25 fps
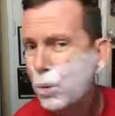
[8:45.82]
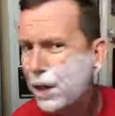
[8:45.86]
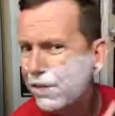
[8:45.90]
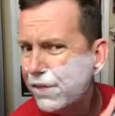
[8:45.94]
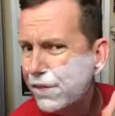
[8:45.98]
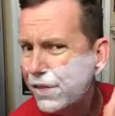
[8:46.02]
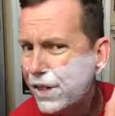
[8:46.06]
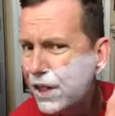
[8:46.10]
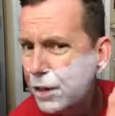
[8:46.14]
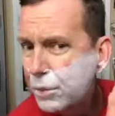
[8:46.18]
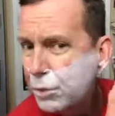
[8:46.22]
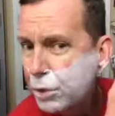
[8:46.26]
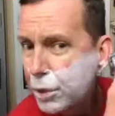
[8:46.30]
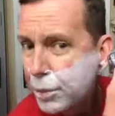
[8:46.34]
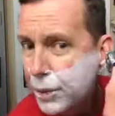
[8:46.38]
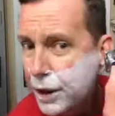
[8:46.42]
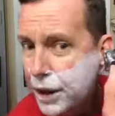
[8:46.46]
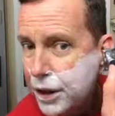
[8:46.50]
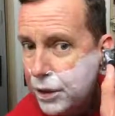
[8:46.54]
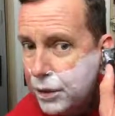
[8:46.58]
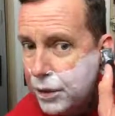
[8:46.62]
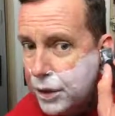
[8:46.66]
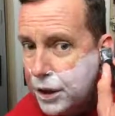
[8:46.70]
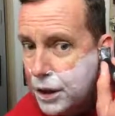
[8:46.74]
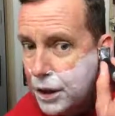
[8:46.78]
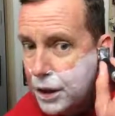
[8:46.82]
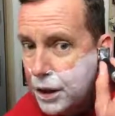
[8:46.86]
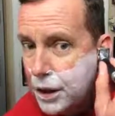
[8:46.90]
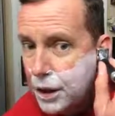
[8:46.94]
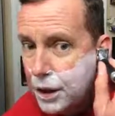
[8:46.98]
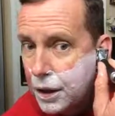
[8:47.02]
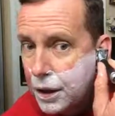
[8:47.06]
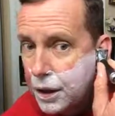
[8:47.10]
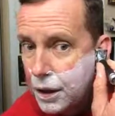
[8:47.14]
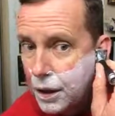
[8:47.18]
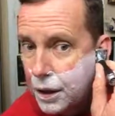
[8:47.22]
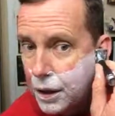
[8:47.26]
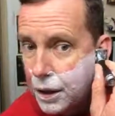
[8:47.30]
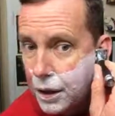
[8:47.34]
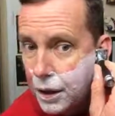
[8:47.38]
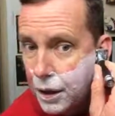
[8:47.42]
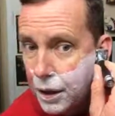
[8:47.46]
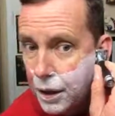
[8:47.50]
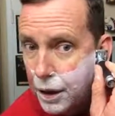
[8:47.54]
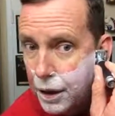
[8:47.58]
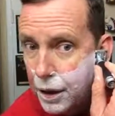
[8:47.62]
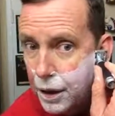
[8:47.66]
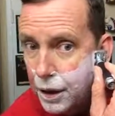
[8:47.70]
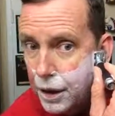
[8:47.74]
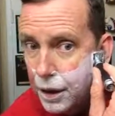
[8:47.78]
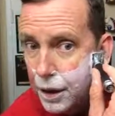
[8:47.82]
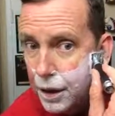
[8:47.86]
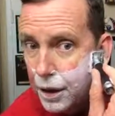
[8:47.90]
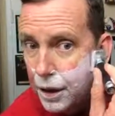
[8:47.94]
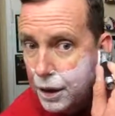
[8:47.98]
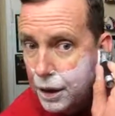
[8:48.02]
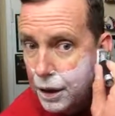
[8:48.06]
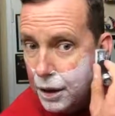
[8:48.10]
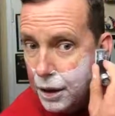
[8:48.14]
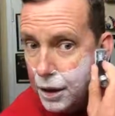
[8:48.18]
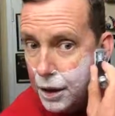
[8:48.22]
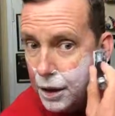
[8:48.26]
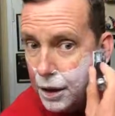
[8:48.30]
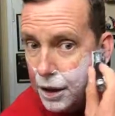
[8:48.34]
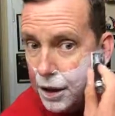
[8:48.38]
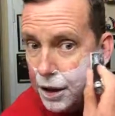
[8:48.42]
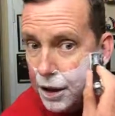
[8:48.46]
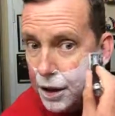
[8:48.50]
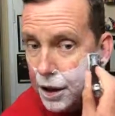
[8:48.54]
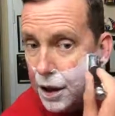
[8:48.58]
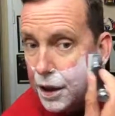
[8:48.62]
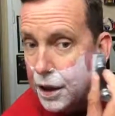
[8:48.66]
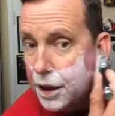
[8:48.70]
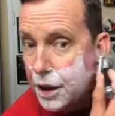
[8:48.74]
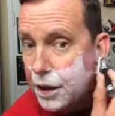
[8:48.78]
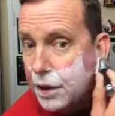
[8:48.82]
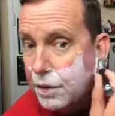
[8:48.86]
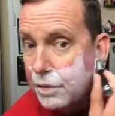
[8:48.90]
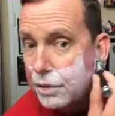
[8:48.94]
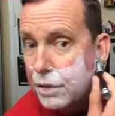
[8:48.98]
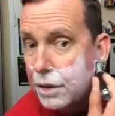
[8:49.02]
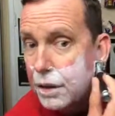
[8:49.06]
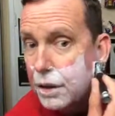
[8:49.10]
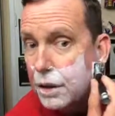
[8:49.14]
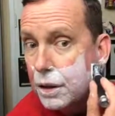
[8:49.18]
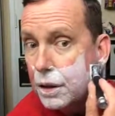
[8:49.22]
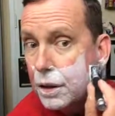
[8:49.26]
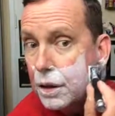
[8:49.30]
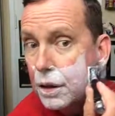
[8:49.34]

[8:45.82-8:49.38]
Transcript: what fun would be doing a shave